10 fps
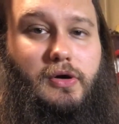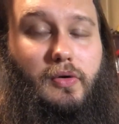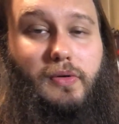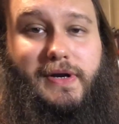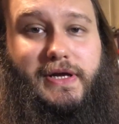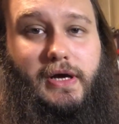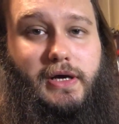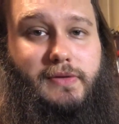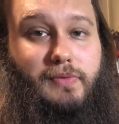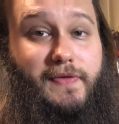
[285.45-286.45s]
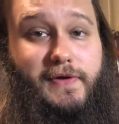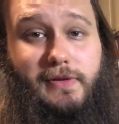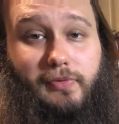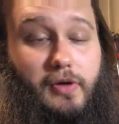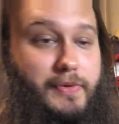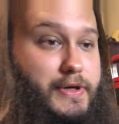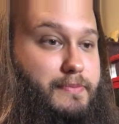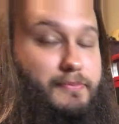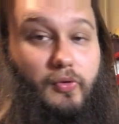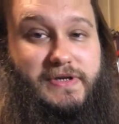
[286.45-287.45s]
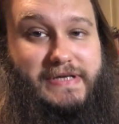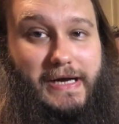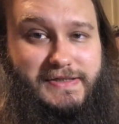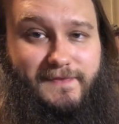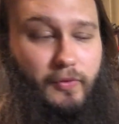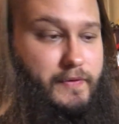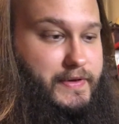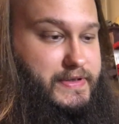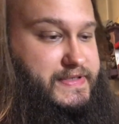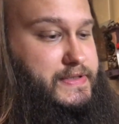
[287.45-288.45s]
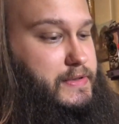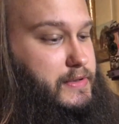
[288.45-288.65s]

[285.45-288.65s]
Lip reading: or any gun with the appropriate bore size for these.